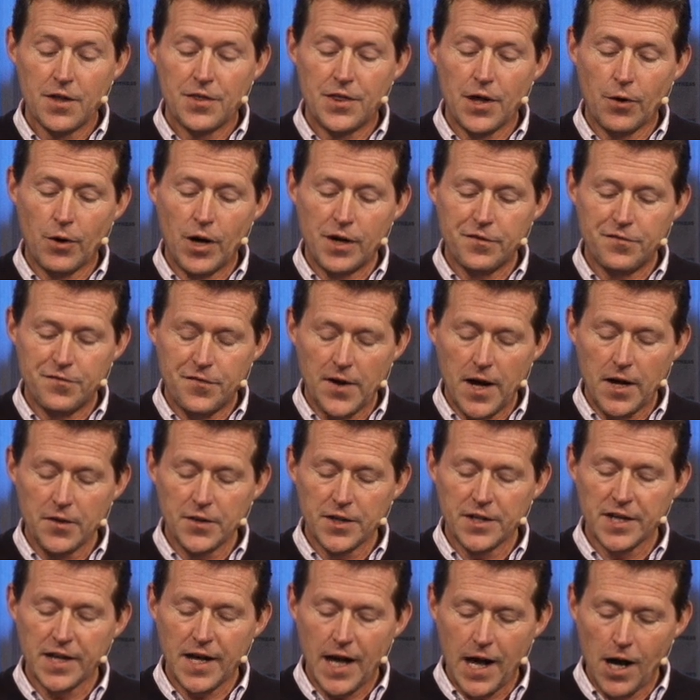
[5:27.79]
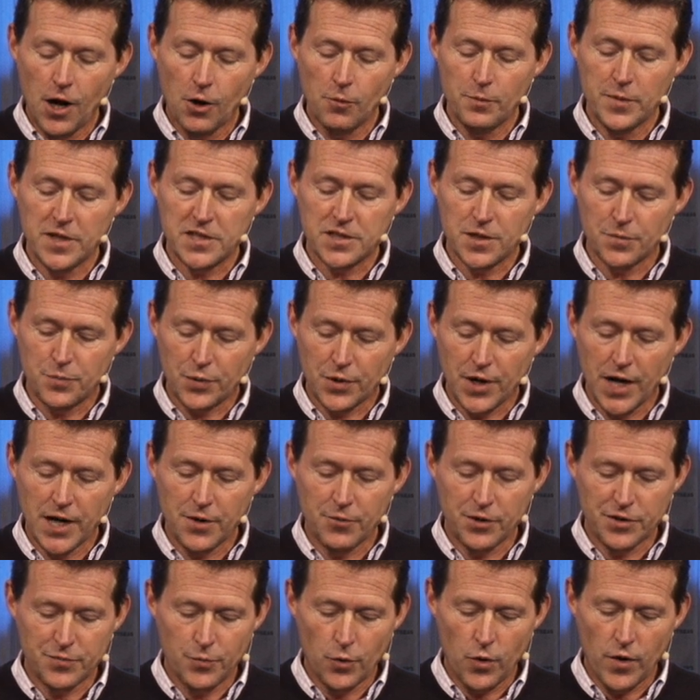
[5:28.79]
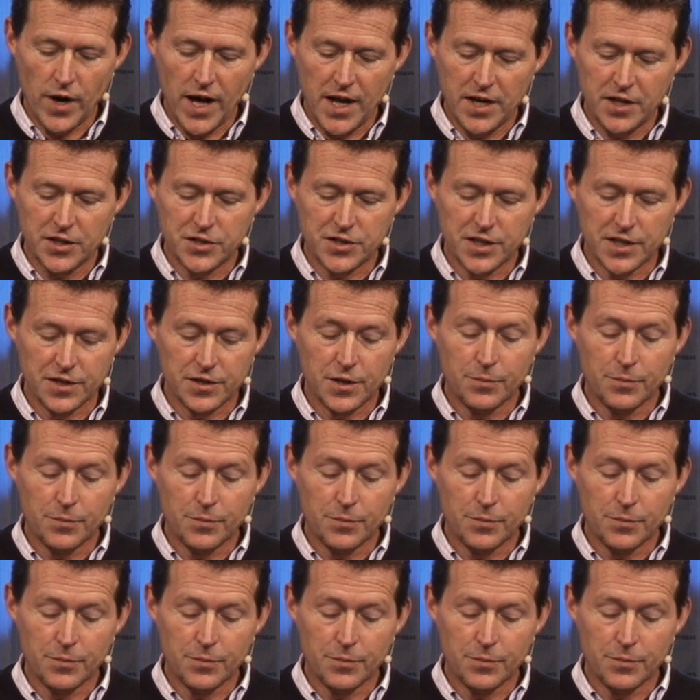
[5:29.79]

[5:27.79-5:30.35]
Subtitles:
though I found that it helped me to pray with more energy.